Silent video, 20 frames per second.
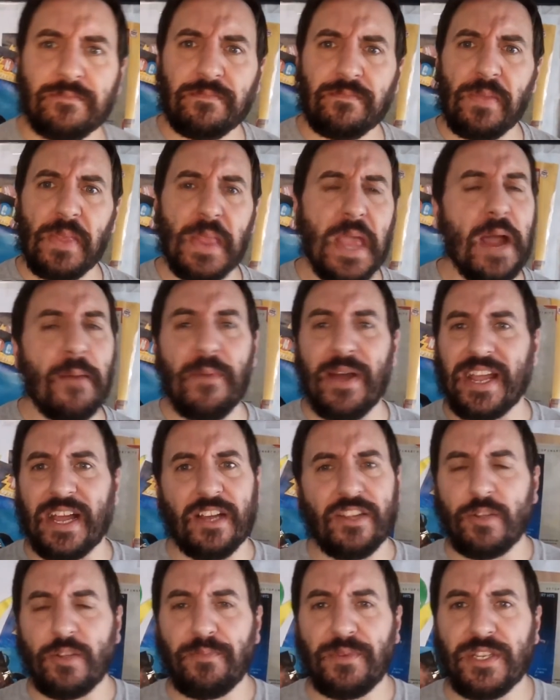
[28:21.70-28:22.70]
yeah, mate,
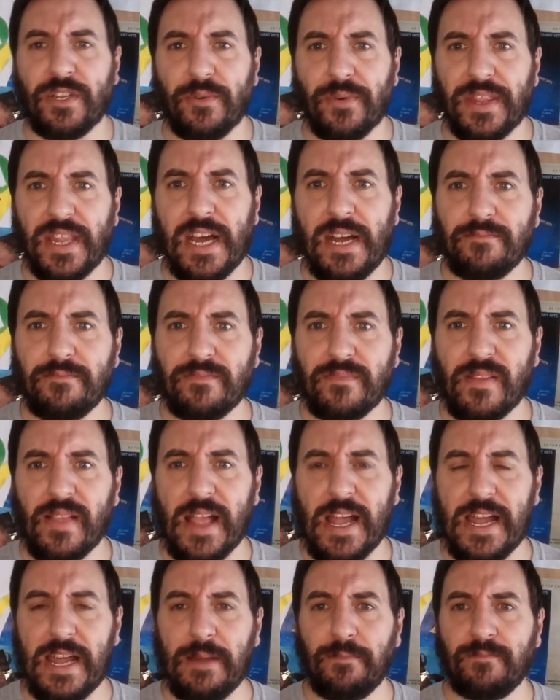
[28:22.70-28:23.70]
I'll not be doing that.
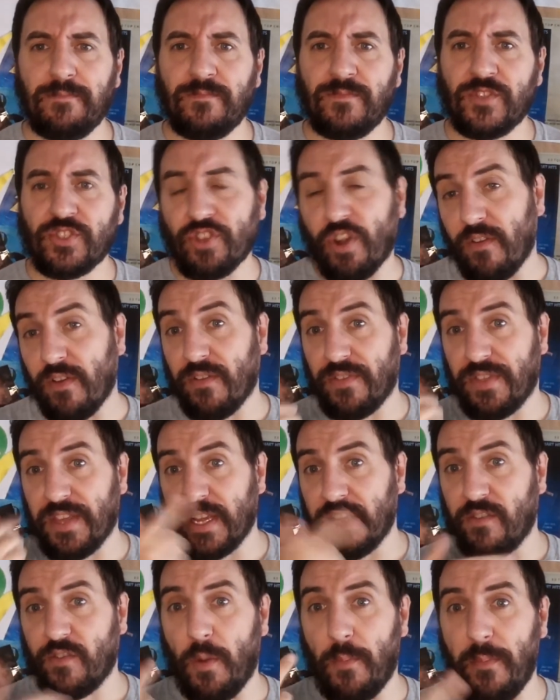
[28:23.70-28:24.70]
Sorry if you
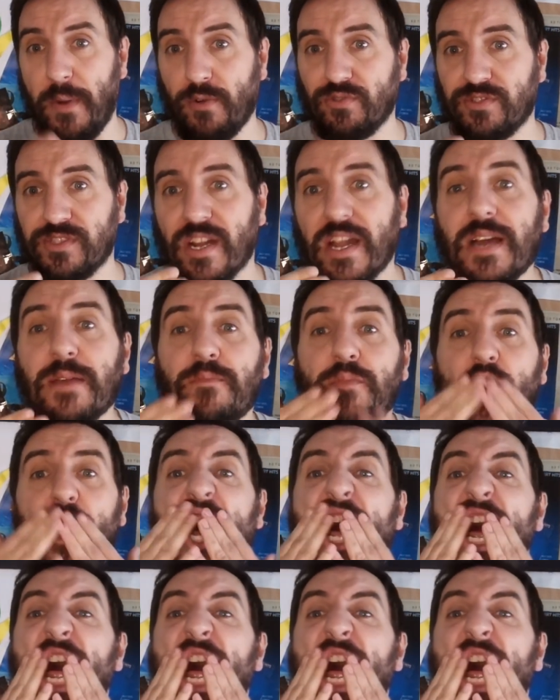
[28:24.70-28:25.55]
think I've got mouse slime, but